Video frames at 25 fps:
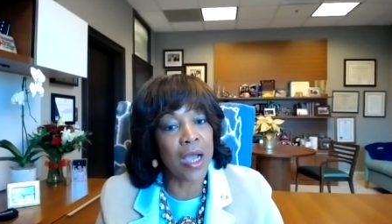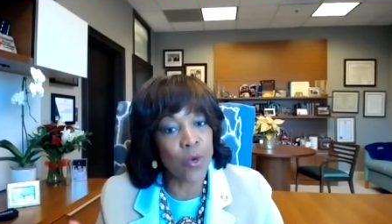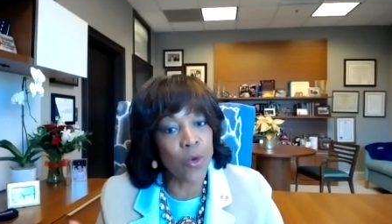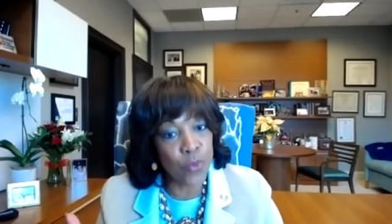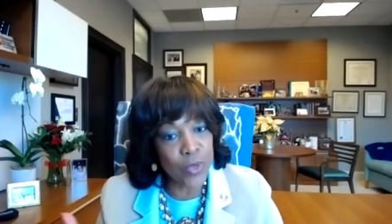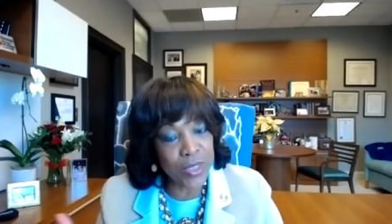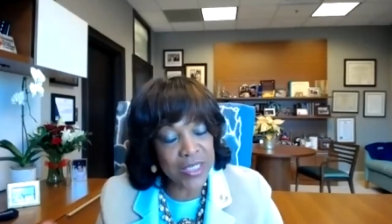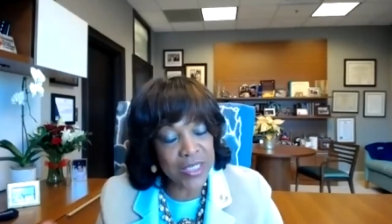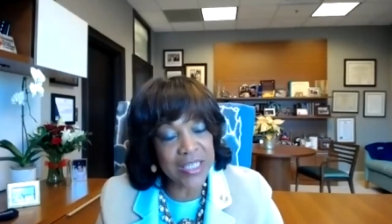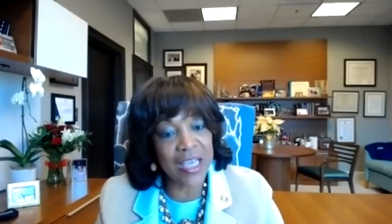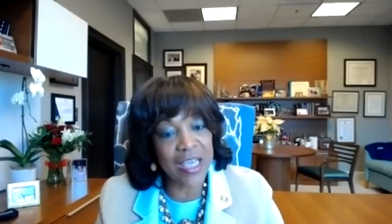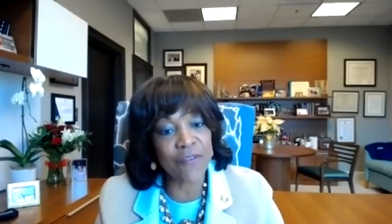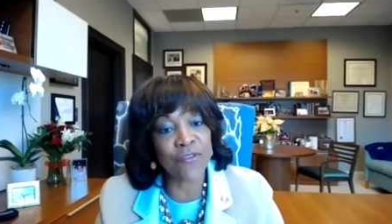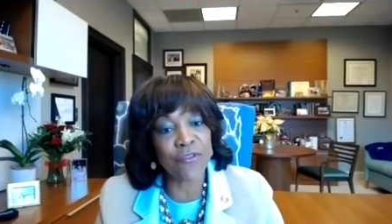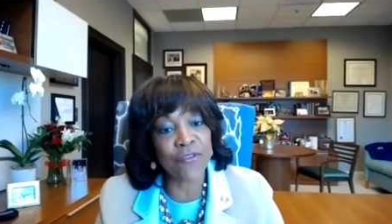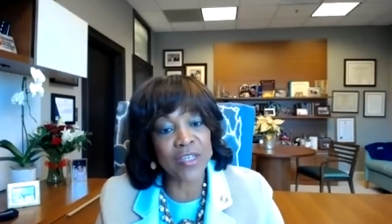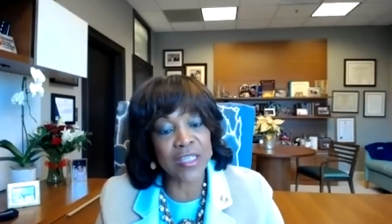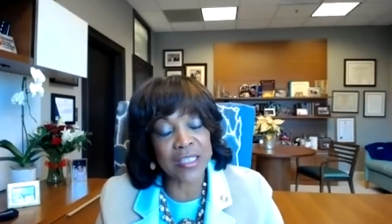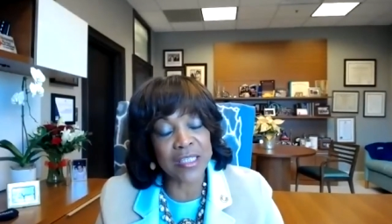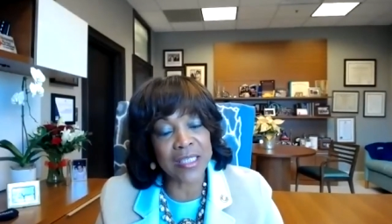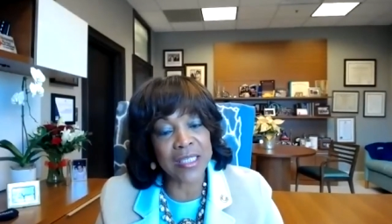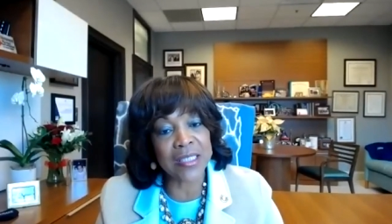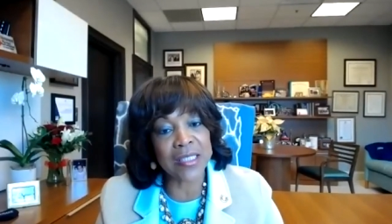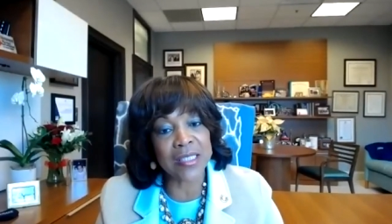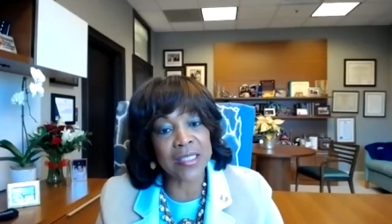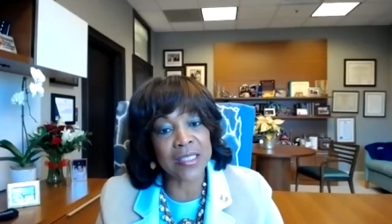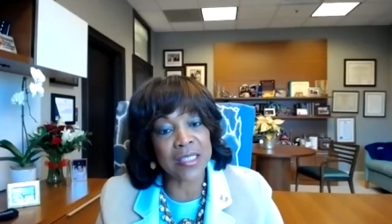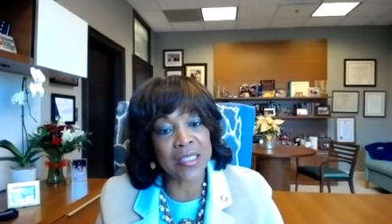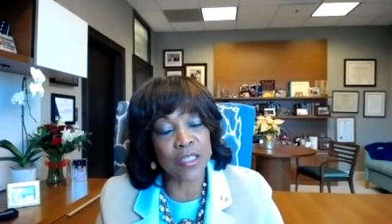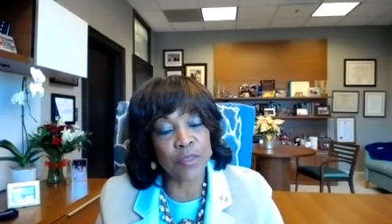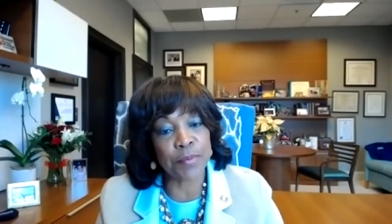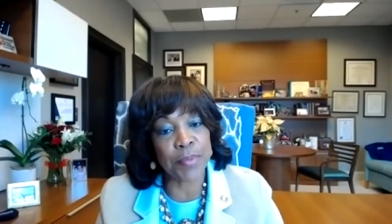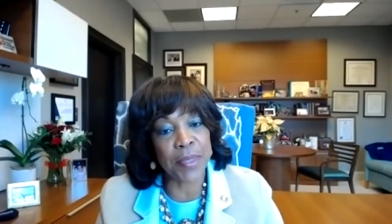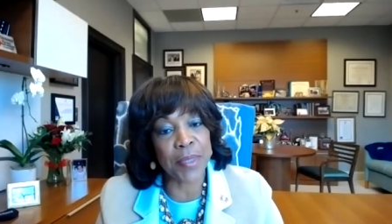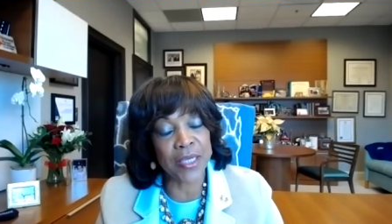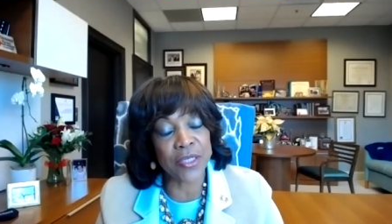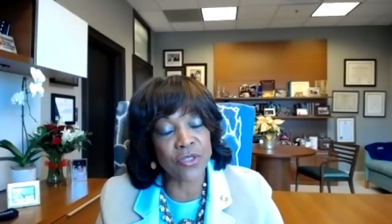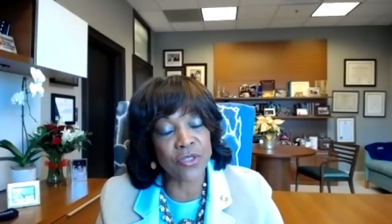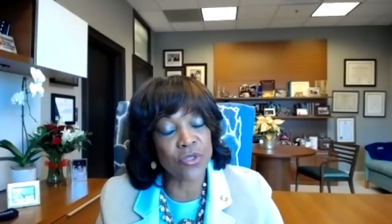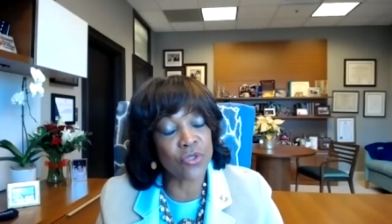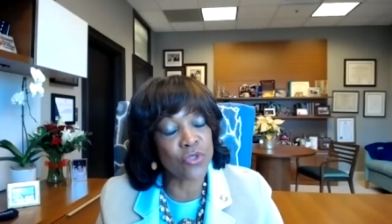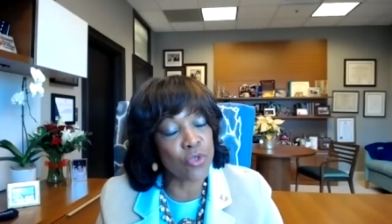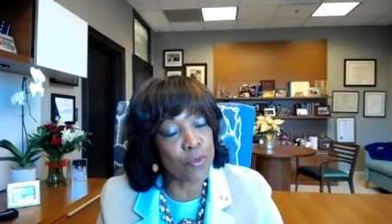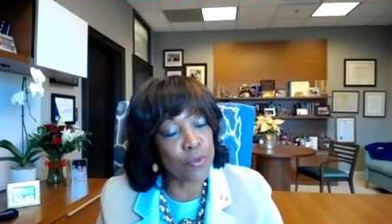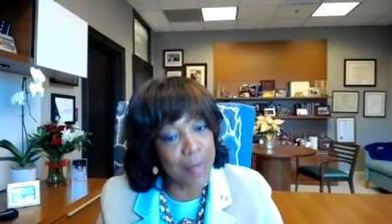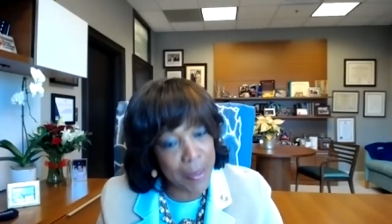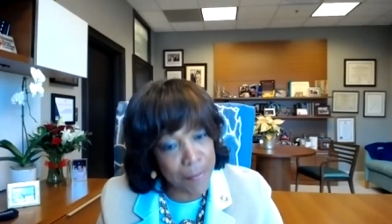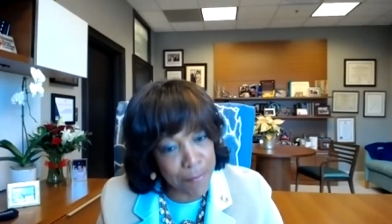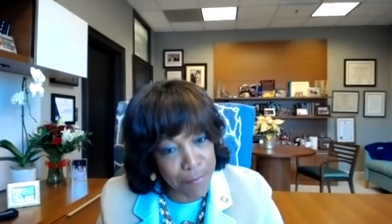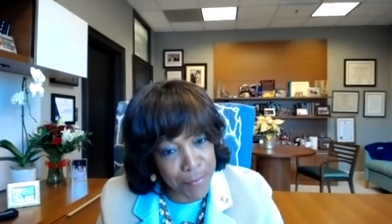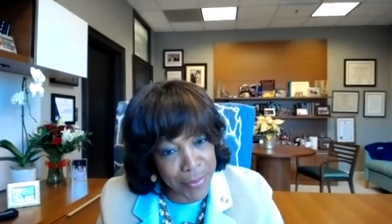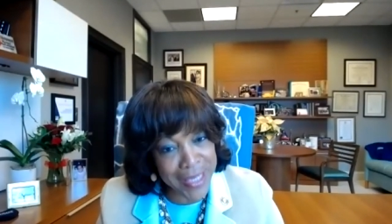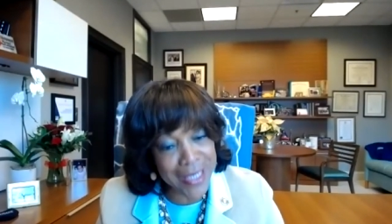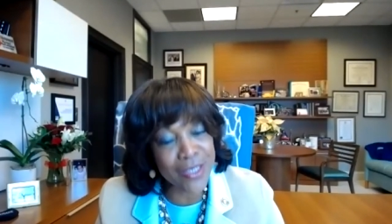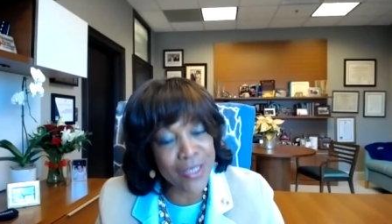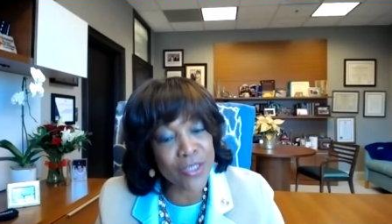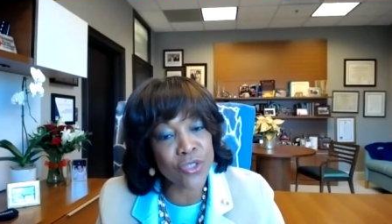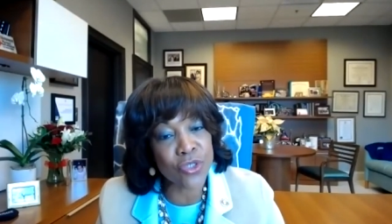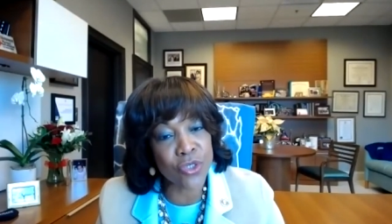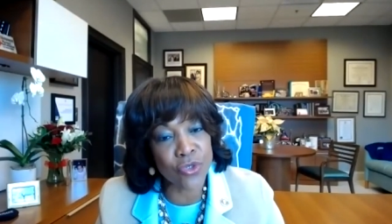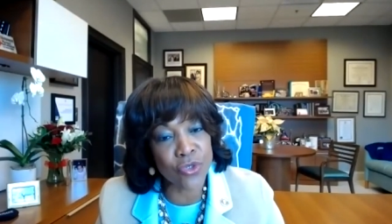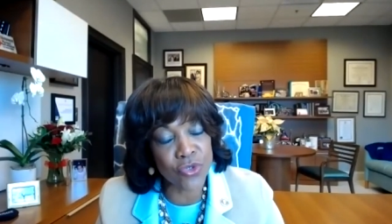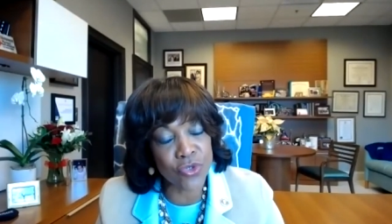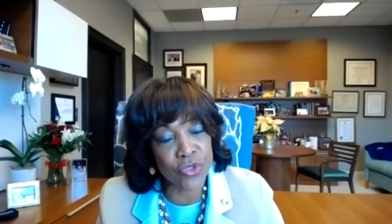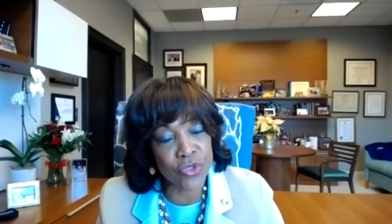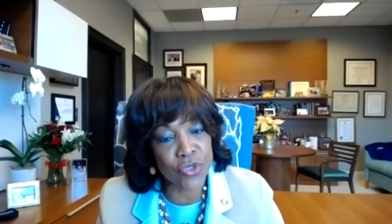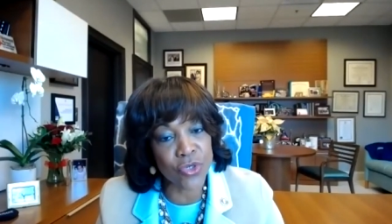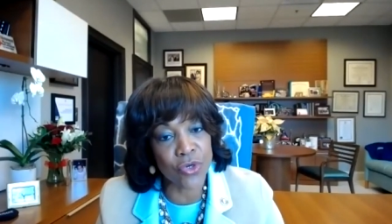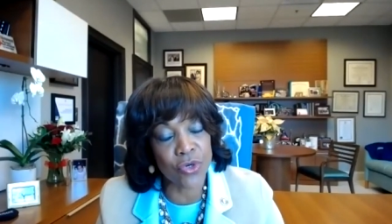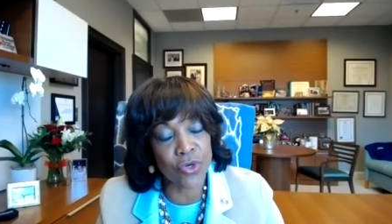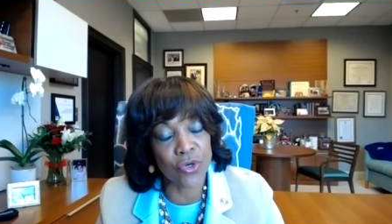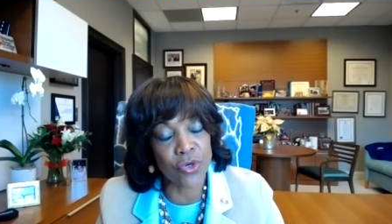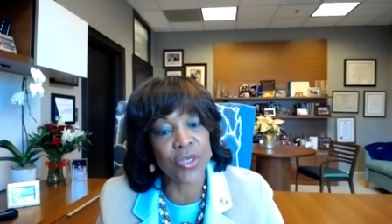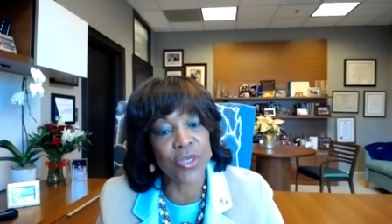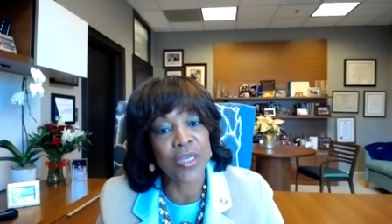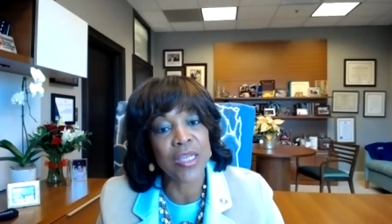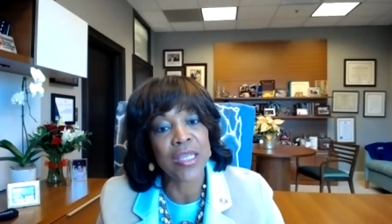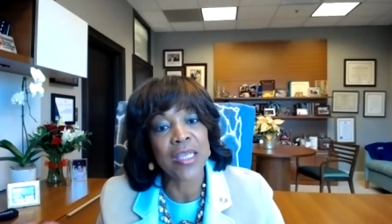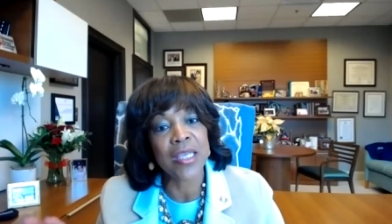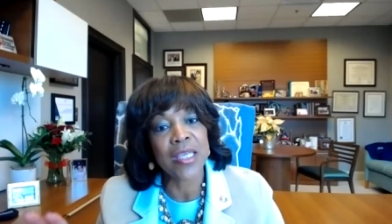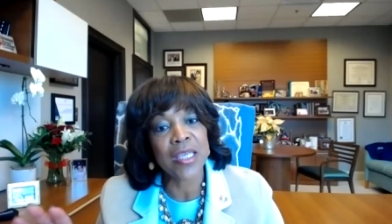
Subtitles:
we definitely need to see patients. So my biggest concern